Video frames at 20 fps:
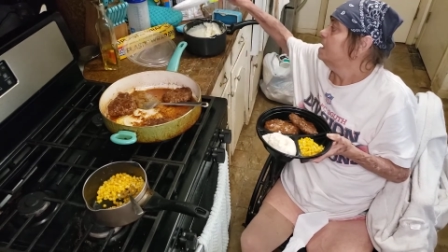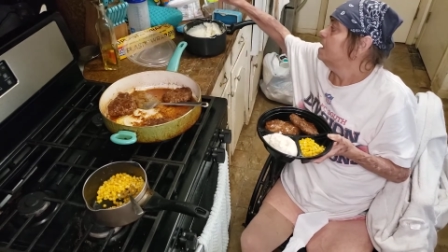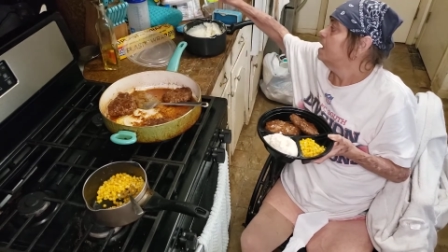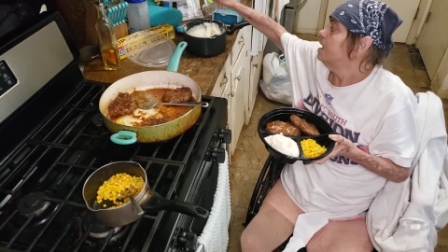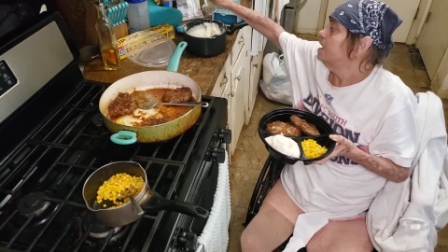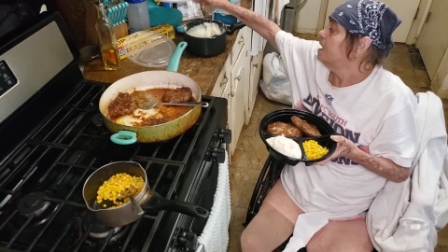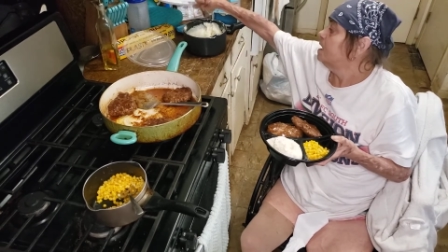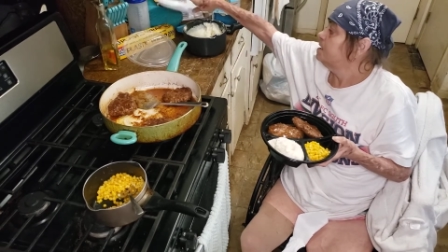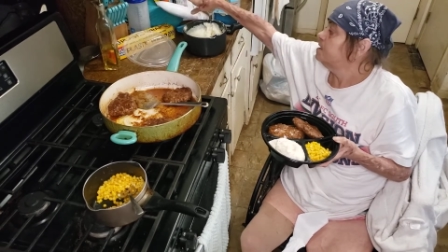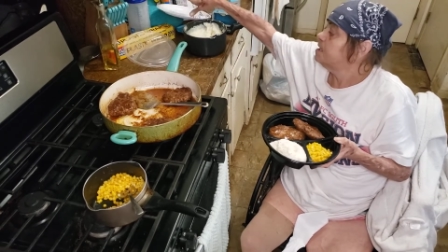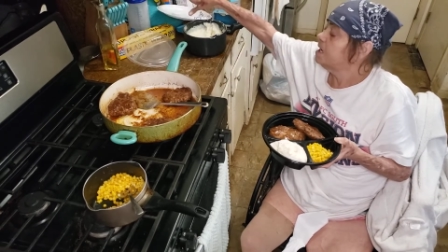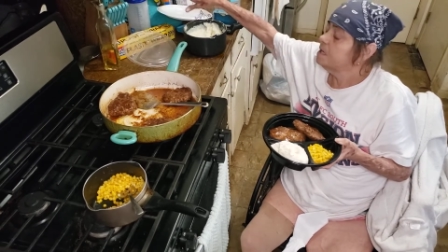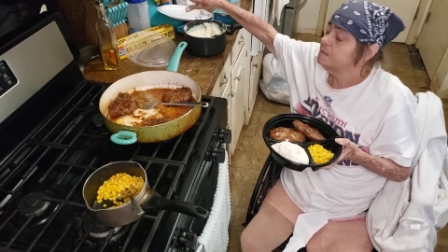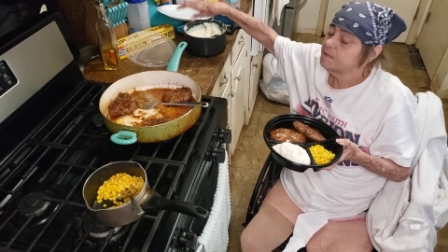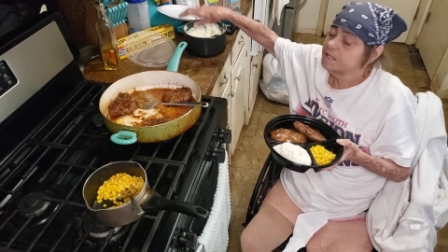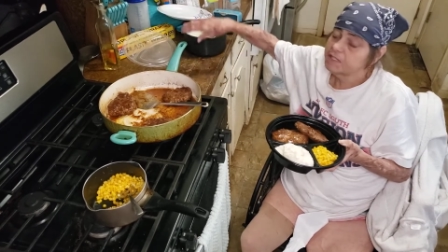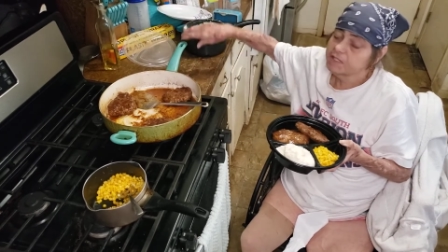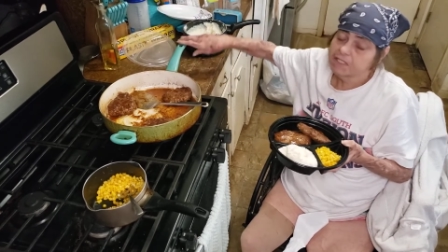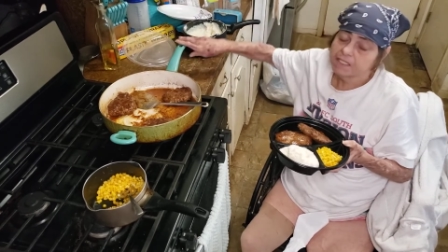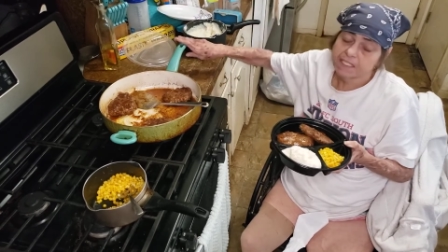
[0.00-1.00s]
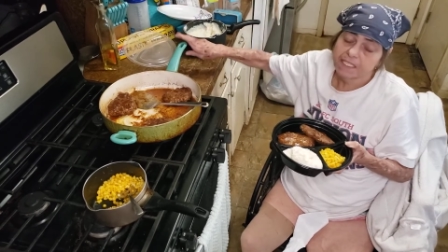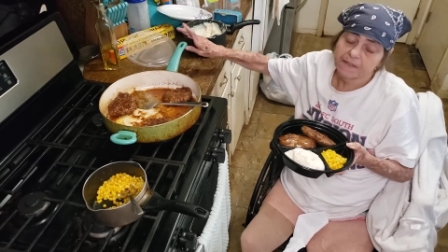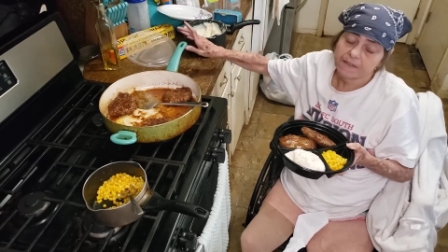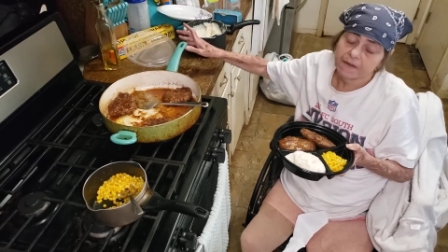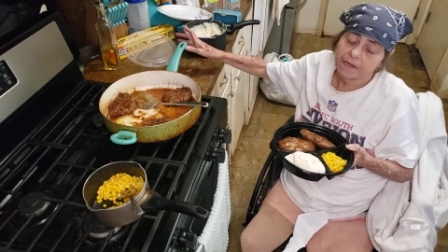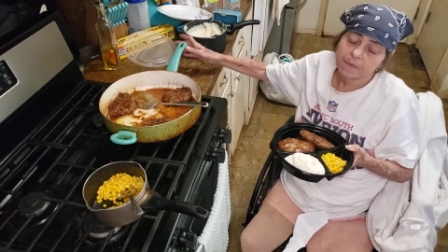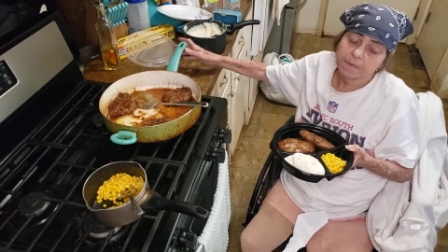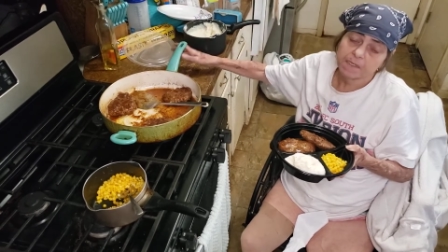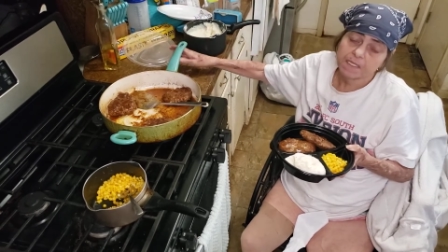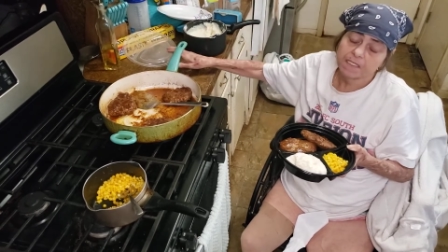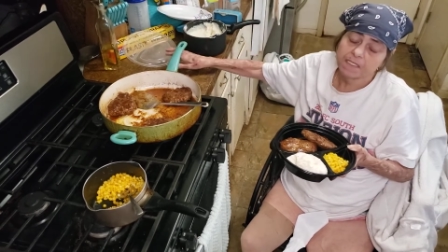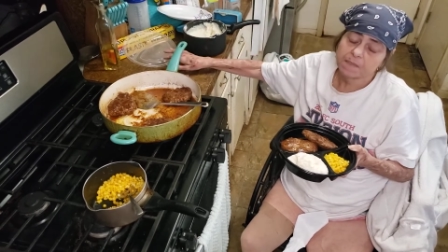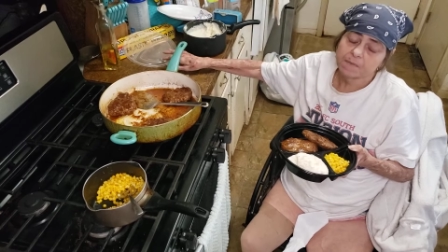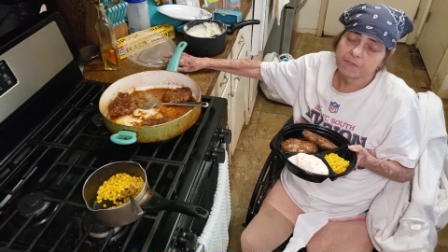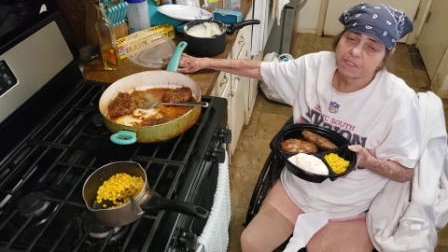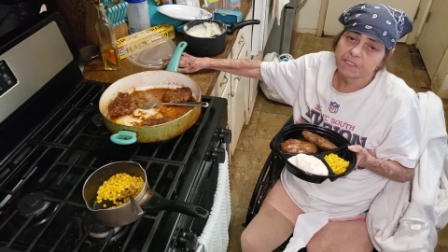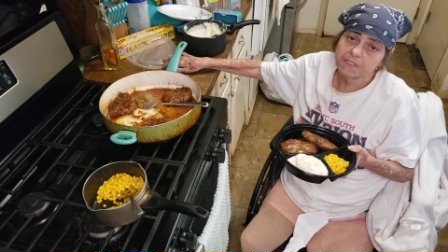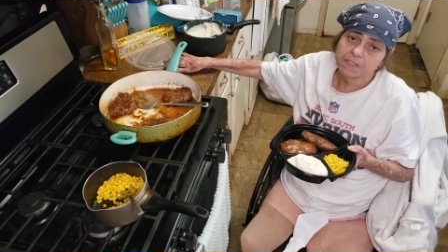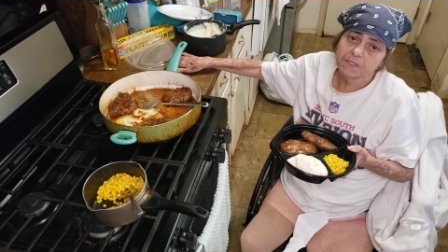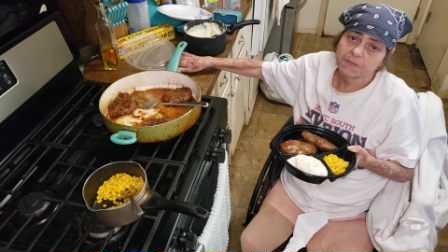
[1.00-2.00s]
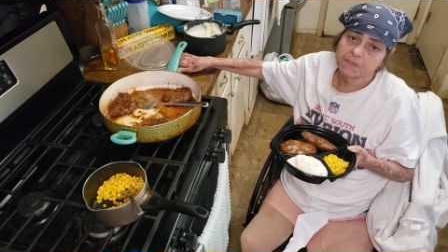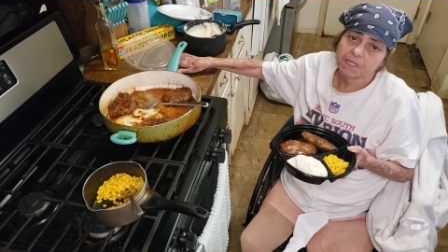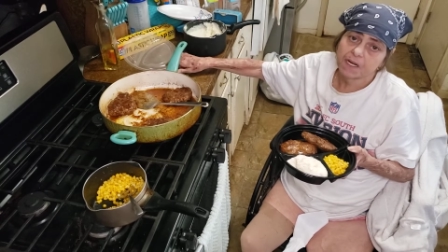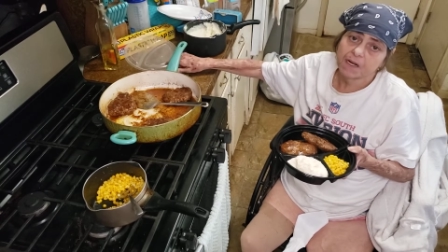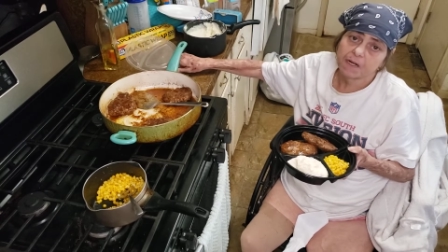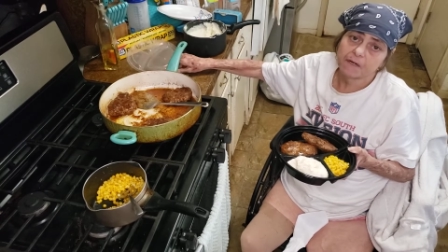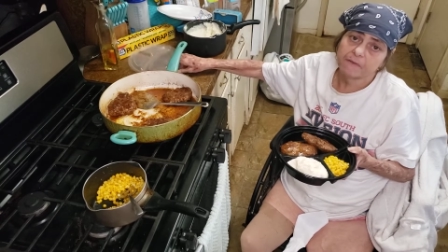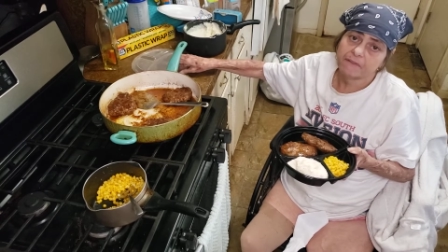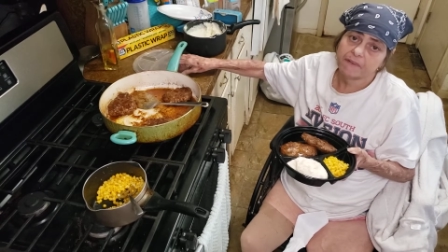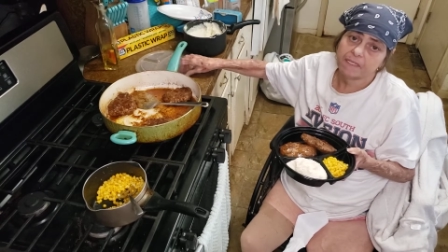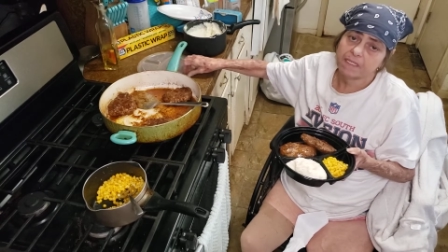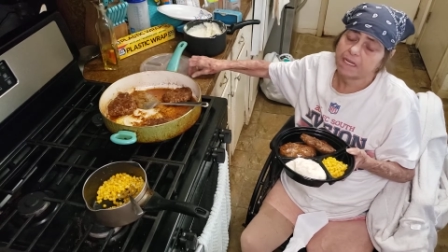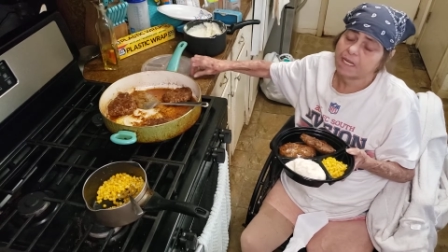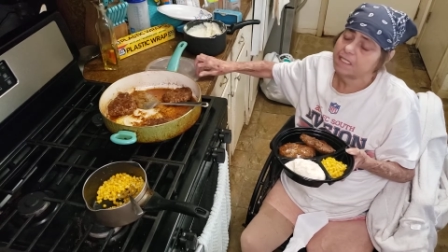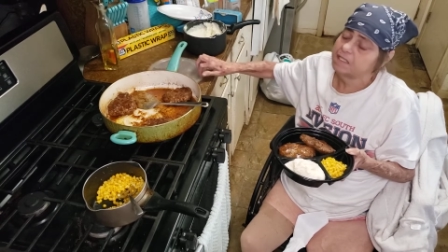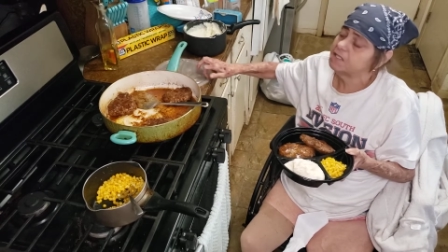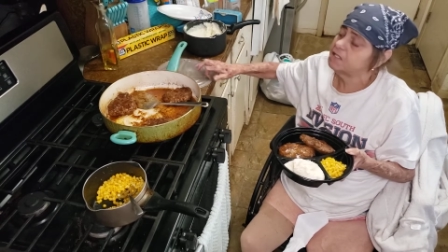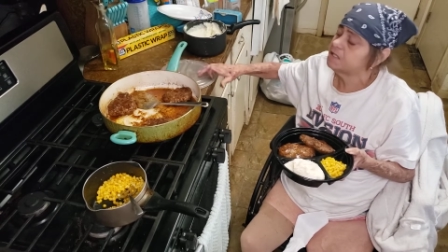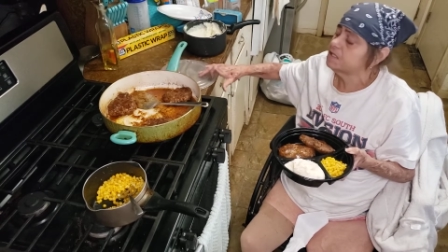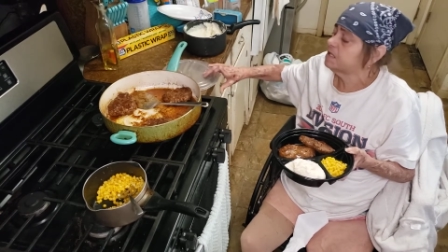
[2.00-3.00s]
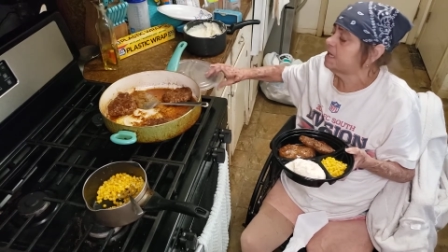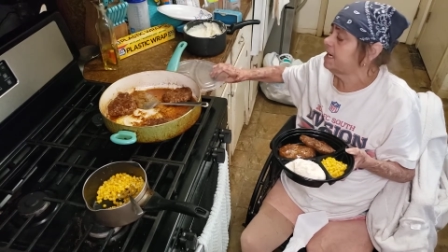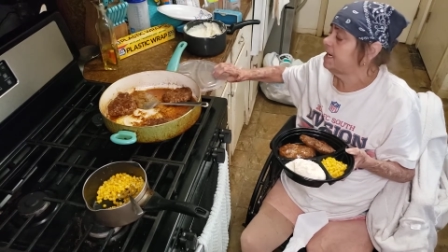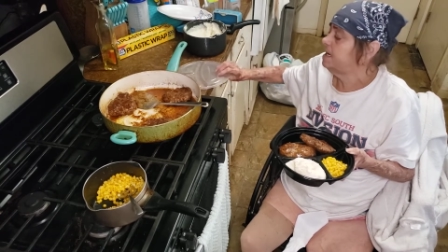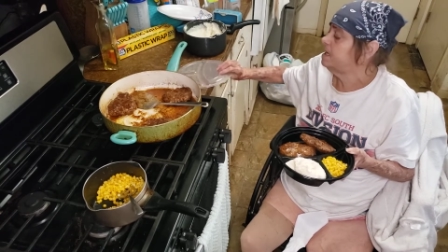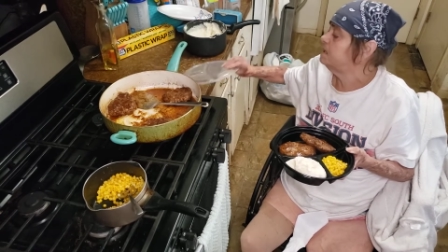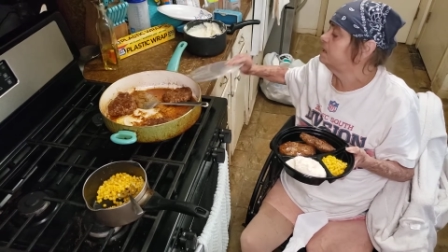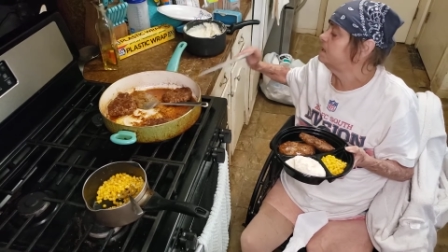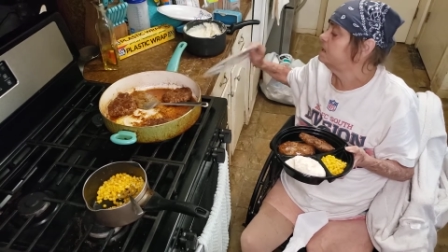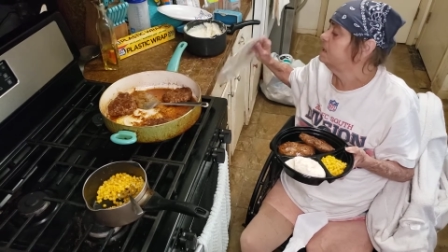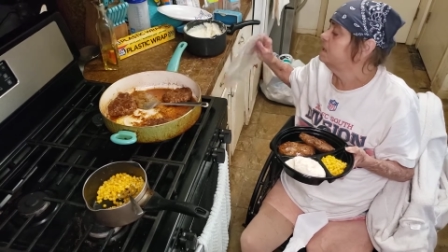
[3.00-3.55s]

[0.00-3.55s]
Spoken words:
a lot of times I just give up because I'm just so tired of it. I just can't.